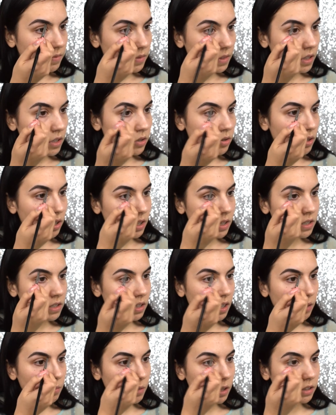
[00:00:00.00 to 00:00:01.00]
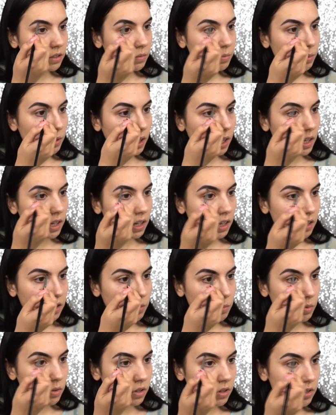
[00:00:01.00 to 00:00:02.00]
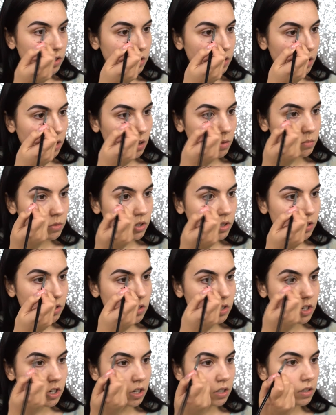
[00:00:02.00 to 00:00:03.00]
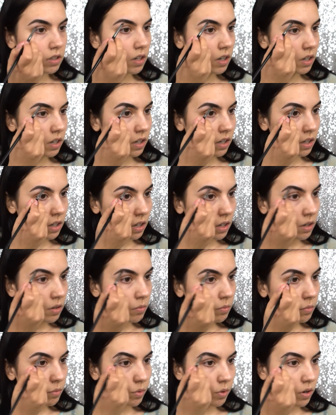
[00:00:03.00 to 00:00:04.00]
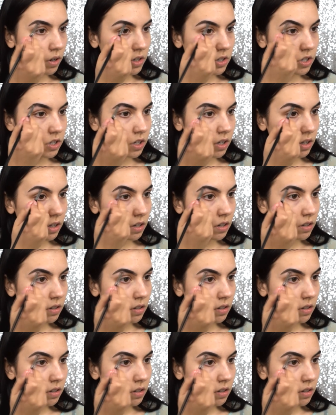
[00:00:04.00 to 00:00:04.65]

As you can see, I'm not applying any pressure. I'm just gently brushing